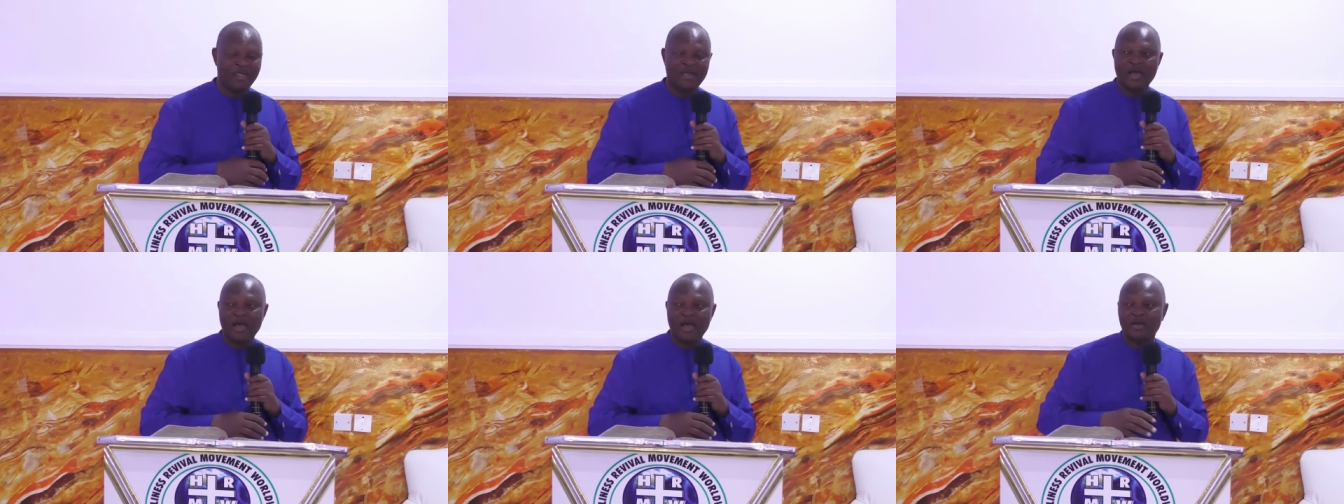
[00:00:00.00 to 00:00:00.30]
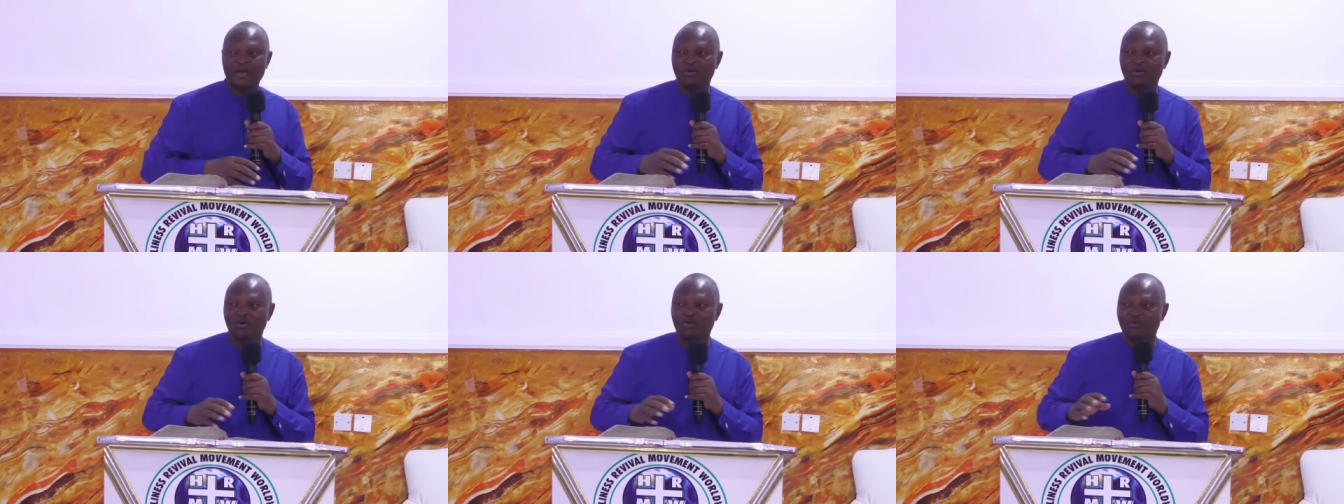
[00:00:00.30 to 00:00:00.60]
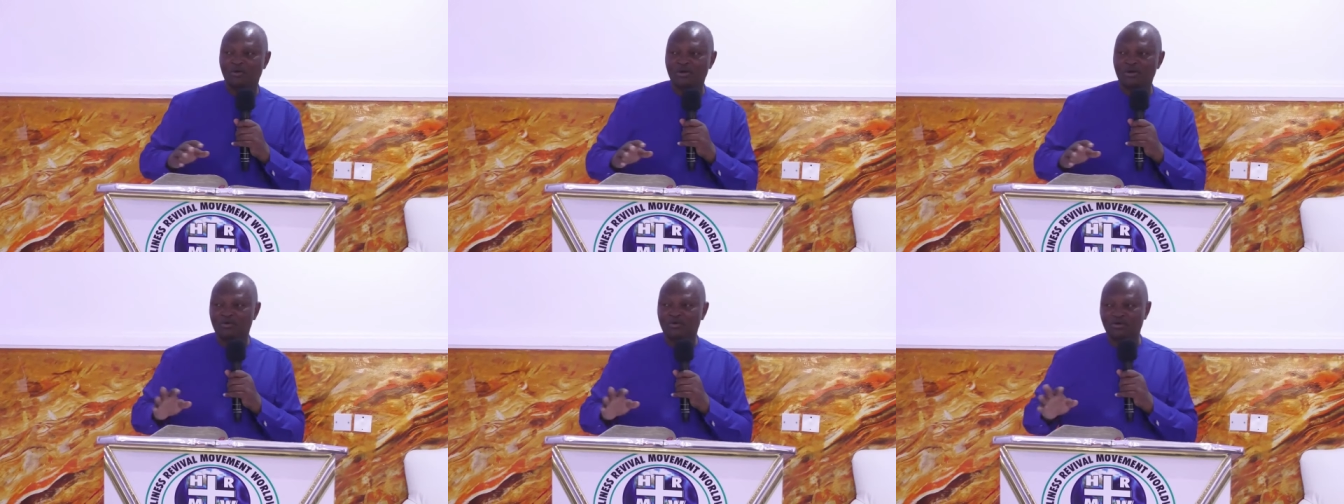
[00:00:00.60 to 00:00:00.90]
I don't
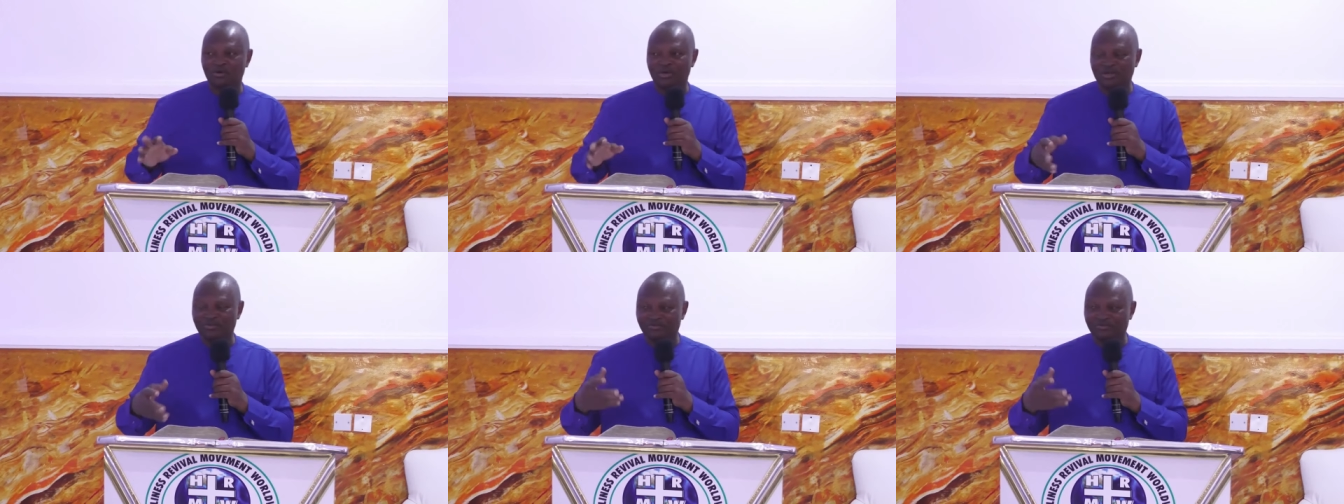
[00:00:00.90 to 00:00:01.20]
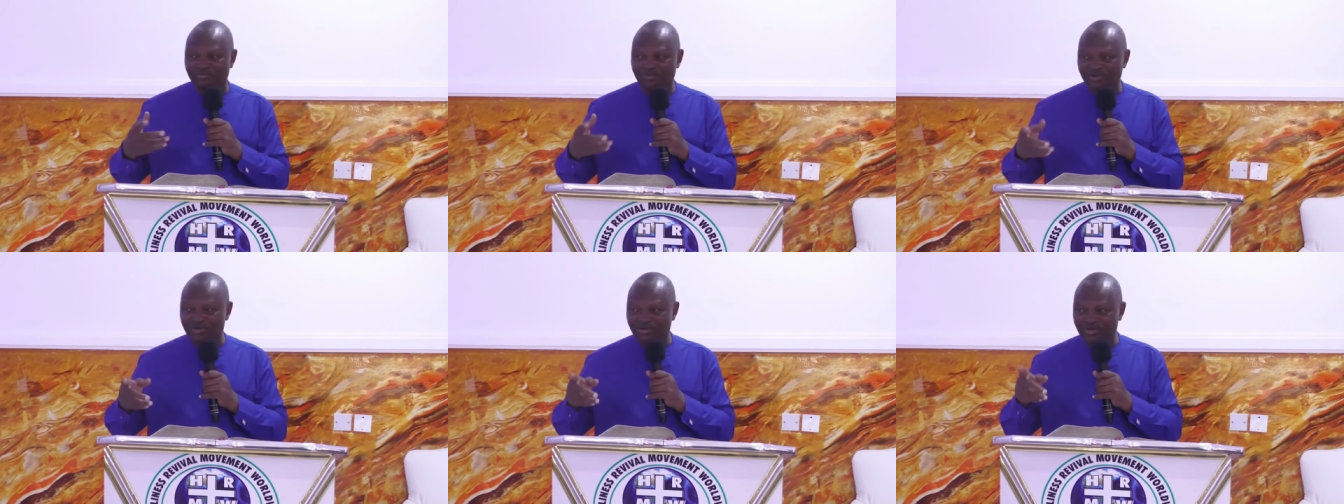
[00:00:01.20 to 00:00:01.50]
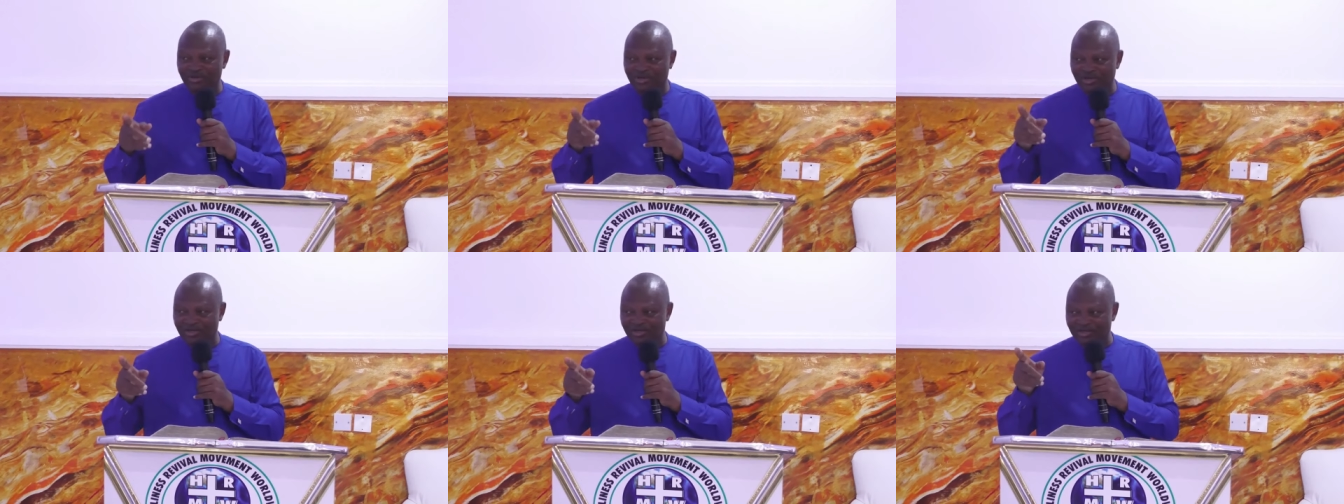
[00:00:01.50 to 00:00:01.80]
want to reveal the
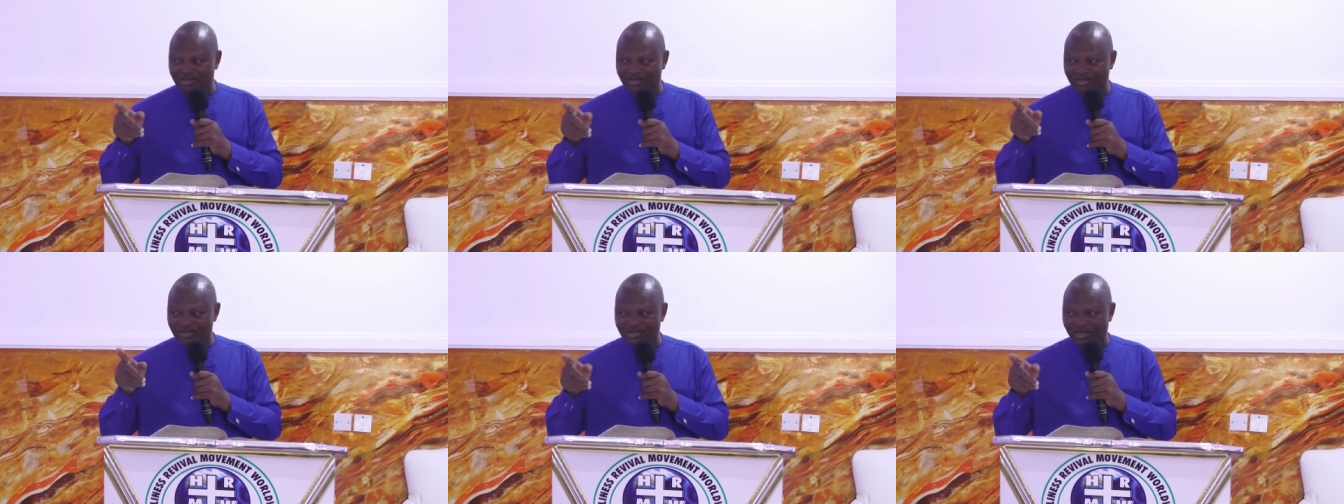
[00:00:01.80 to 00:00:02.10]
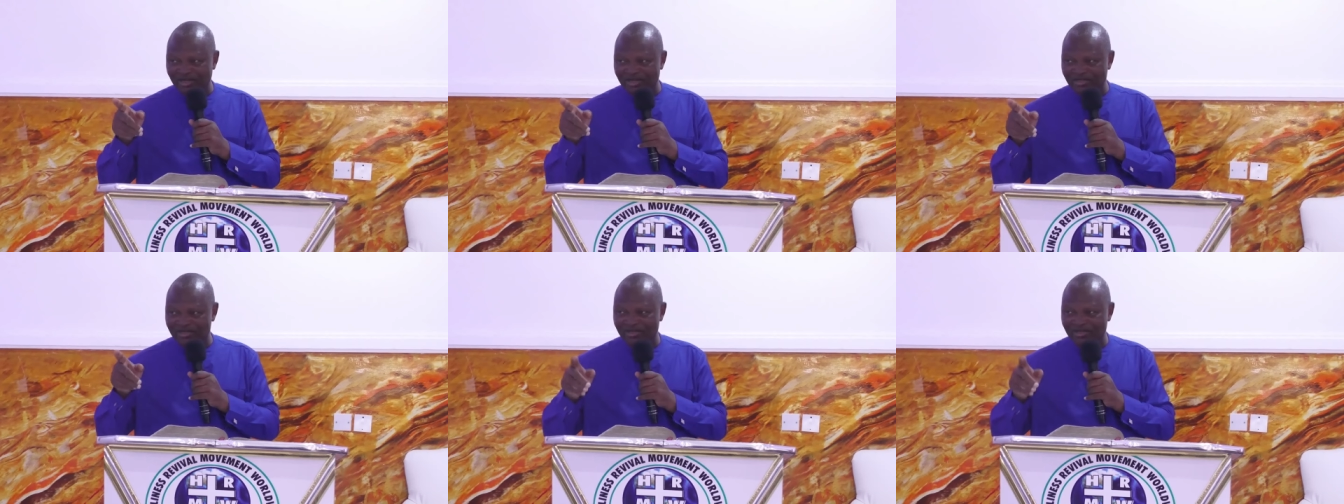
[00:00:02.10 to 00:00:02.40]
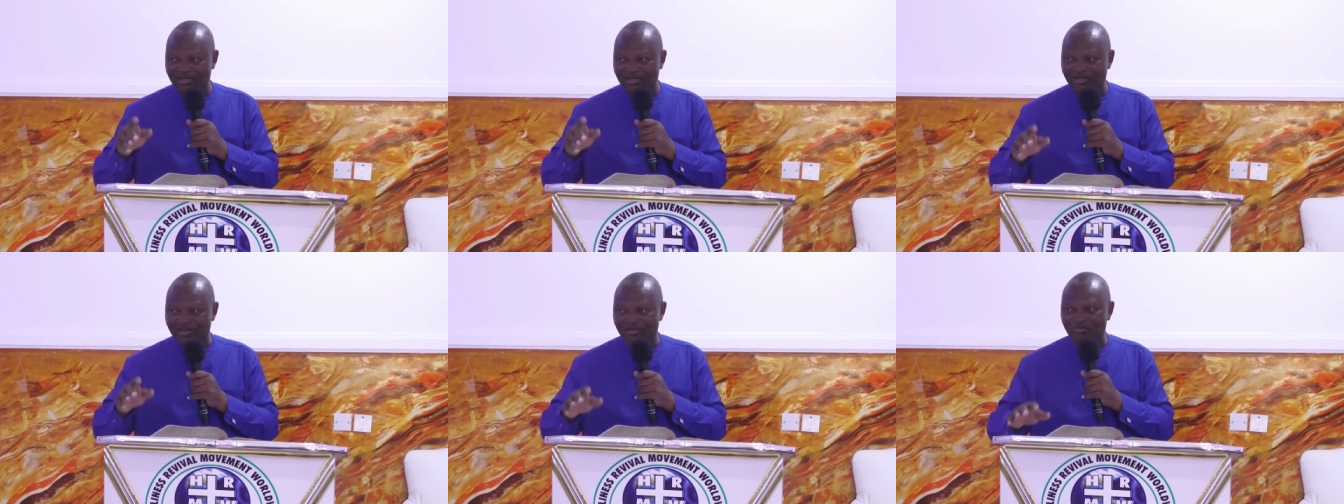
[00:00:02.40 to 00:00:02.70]
sickness that is in
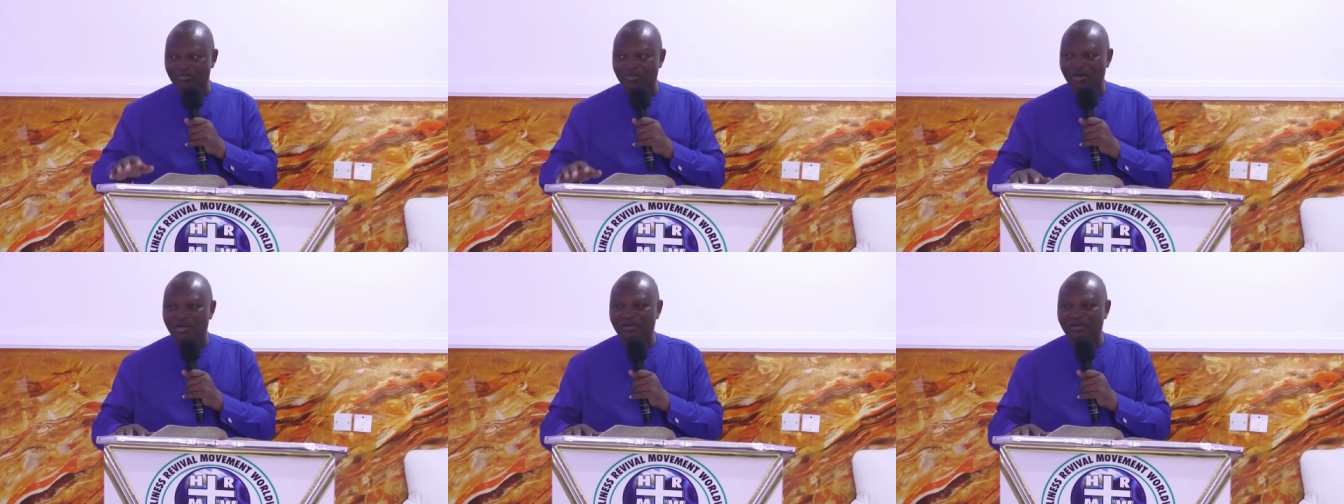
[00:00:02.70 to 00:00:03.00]
this man.